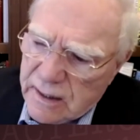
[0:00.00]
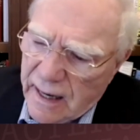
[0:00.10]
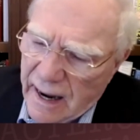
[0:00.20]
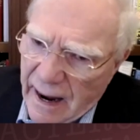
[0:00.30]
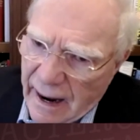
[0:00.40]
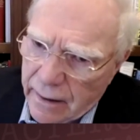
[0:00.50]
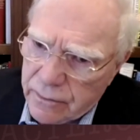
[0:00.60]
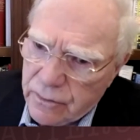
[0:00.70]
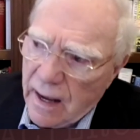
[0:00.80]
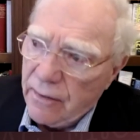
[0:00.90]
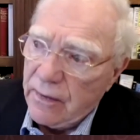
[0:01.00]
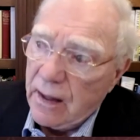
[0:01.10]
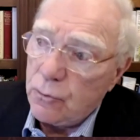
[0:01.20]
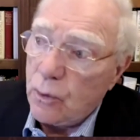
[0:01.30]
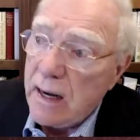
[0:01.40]
to act and
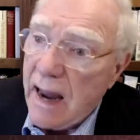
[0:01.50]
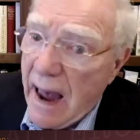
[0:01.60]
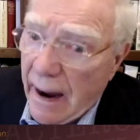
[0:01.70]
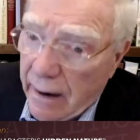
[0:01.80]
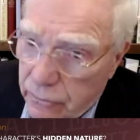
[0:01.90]
then react